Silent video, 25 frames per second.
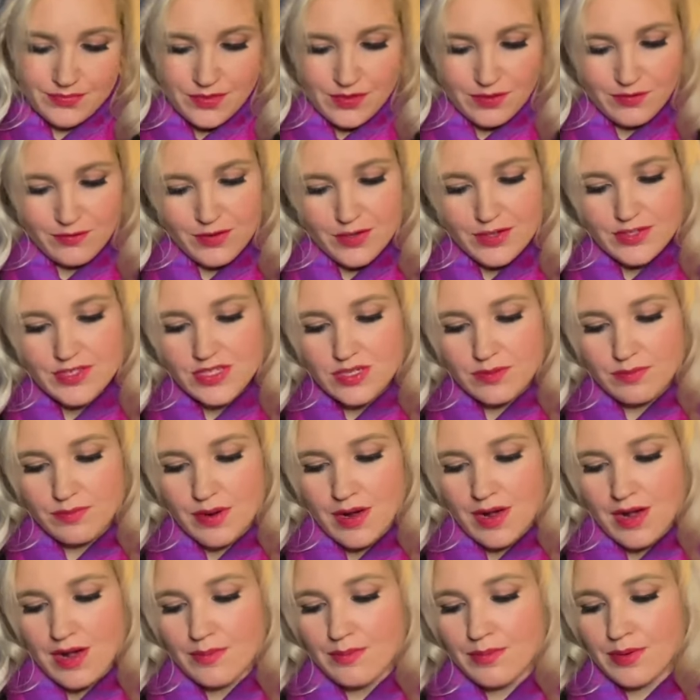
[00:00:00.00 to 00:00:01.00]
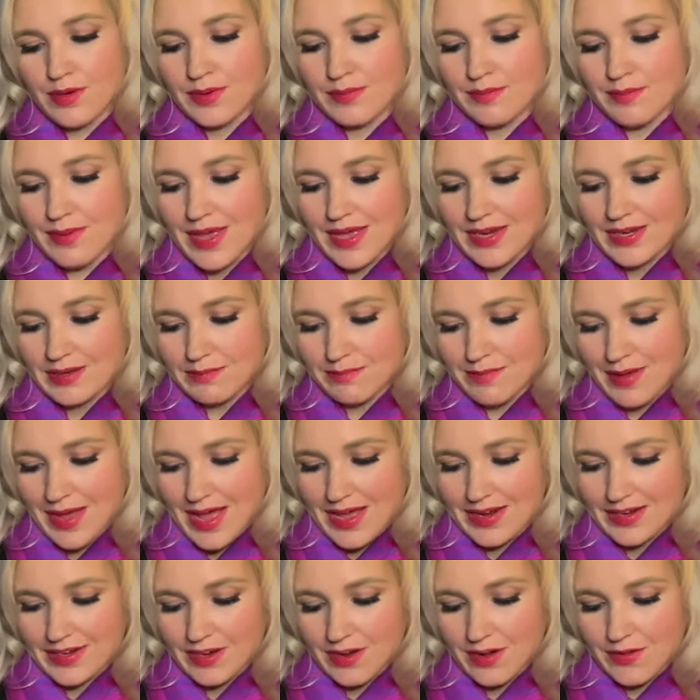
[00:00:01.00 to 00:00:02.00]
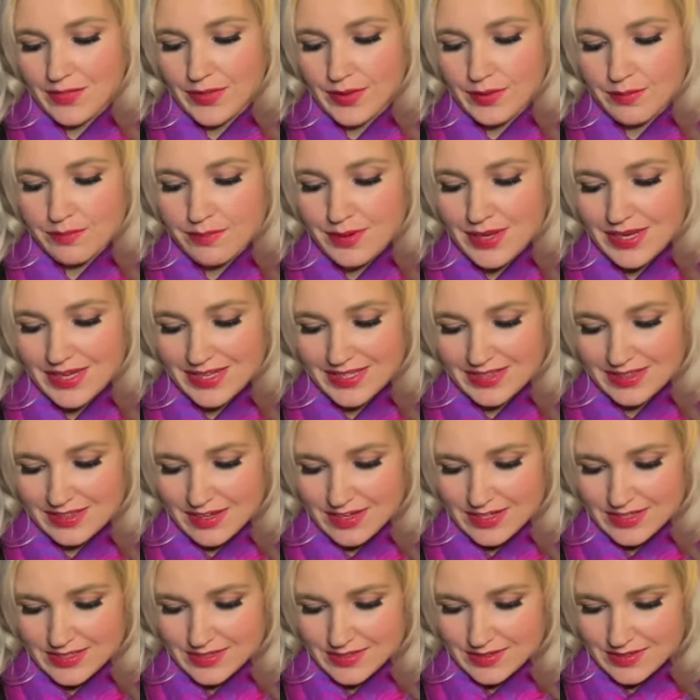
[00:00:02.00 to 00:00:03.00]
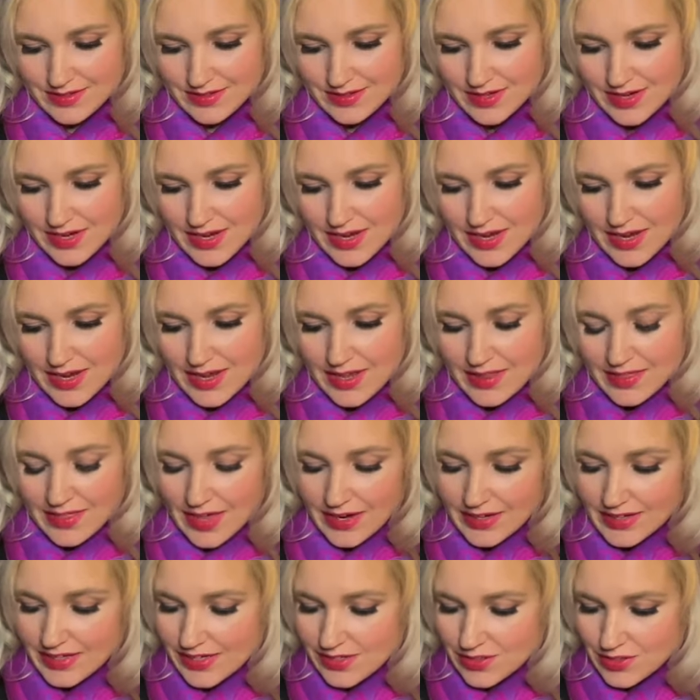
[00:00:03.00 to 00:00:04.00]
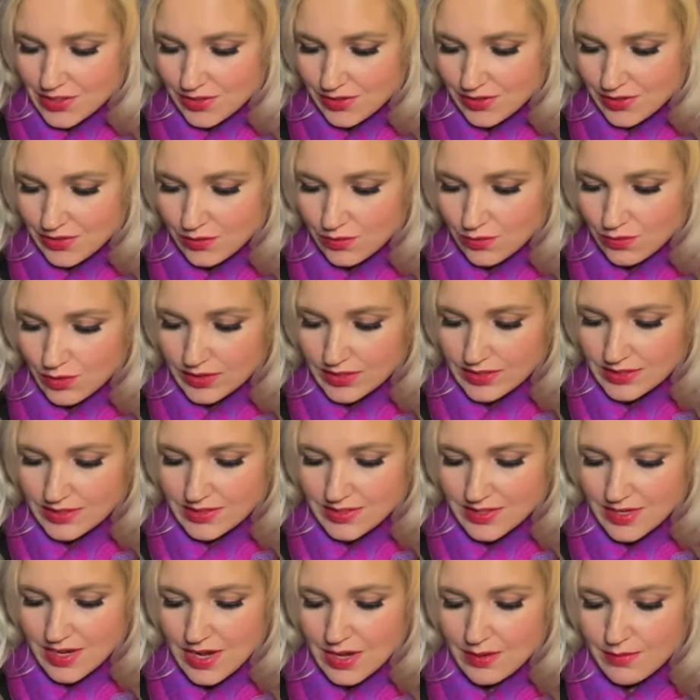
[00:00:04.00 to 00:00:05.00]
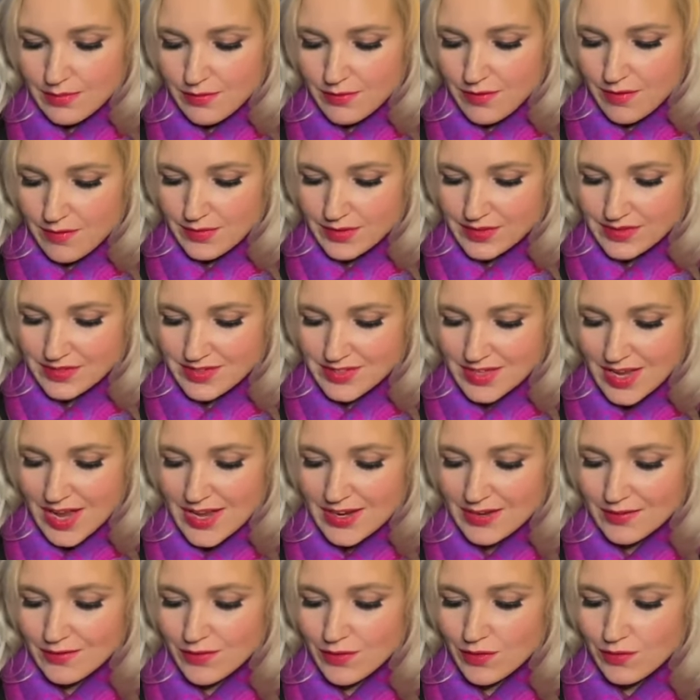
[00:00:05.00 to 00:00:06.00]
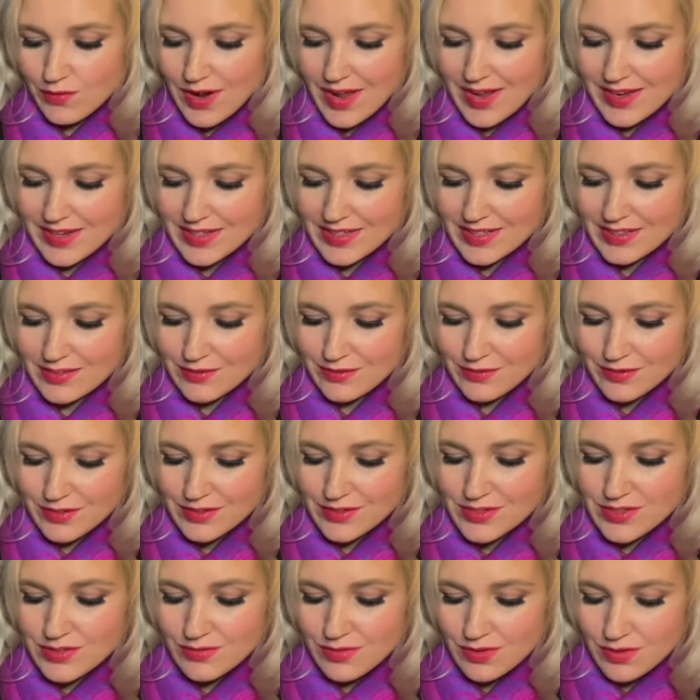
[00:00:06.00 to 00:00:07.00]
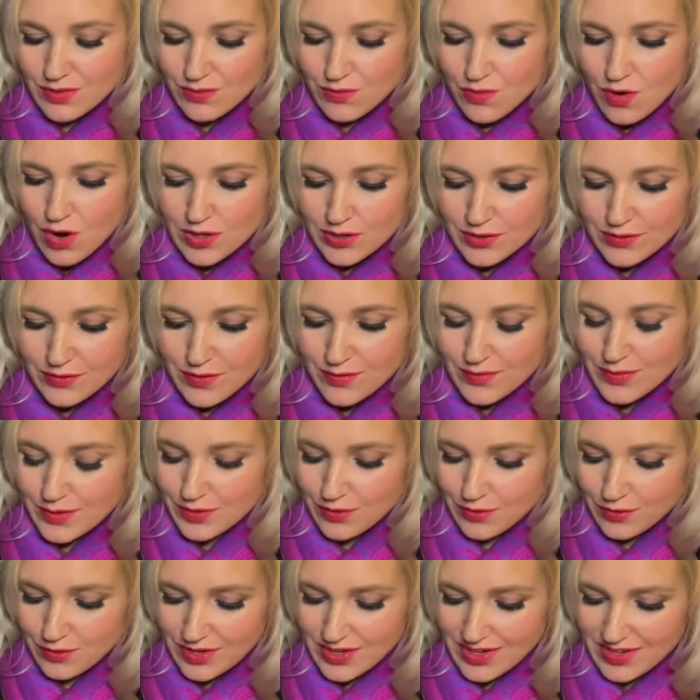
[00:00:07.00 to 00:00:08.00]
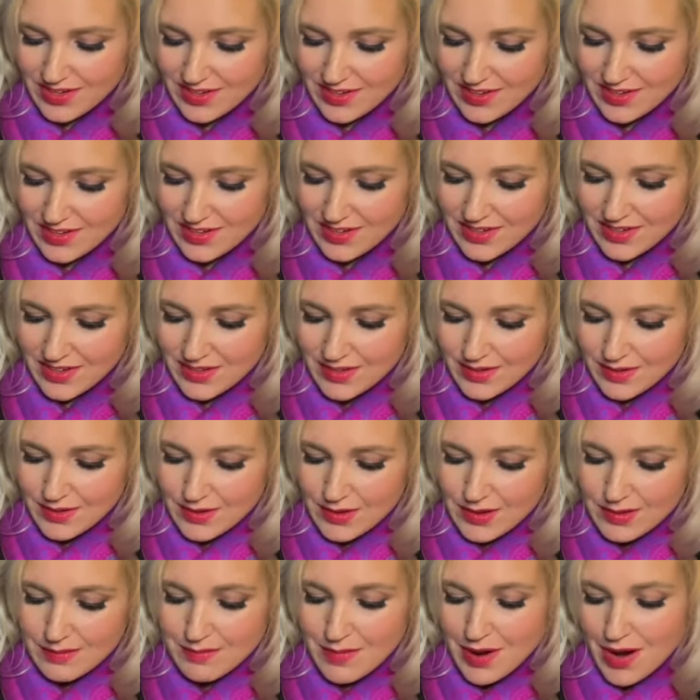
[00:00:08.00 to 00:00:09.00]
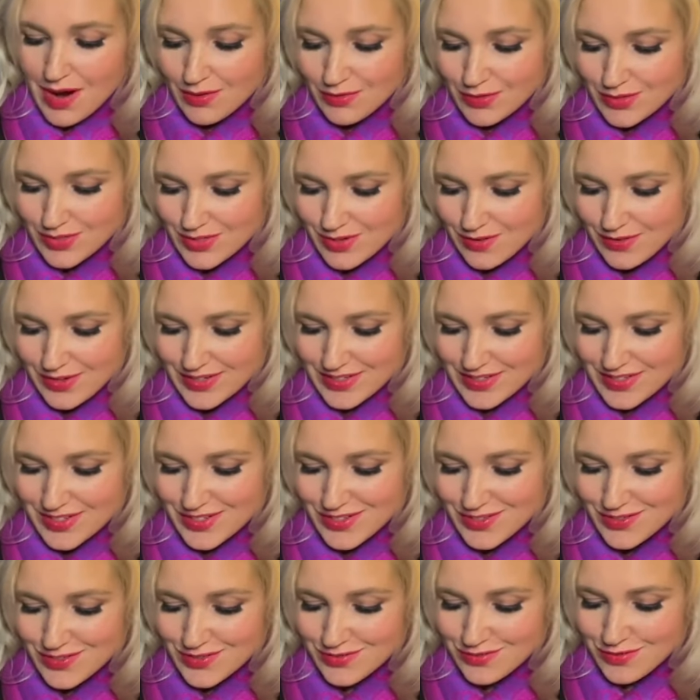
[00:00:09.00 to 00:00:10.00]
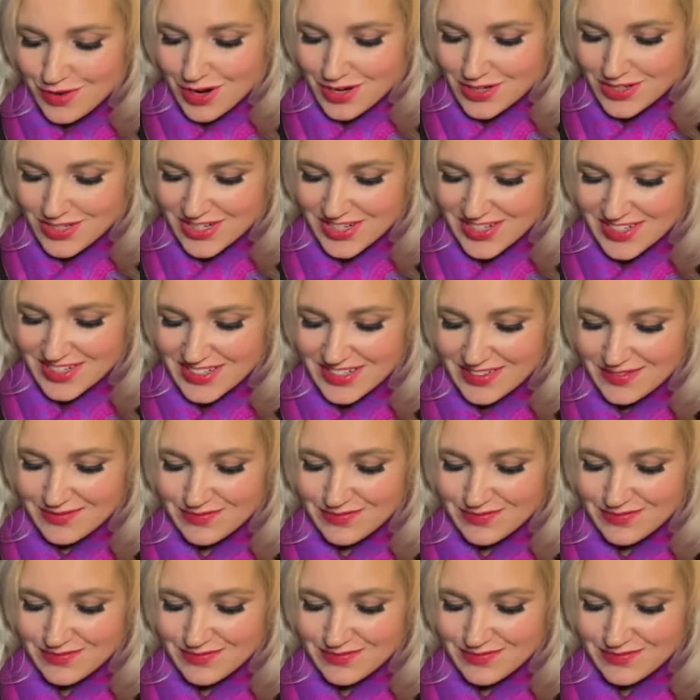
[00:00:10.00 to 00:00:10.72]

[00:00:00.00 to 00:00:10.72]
First, Pa put Pet and Patty on their picket lines. Then he took the wooden tub from the side of the wagon and filled it with water from the creek. Ma was going to do the washing.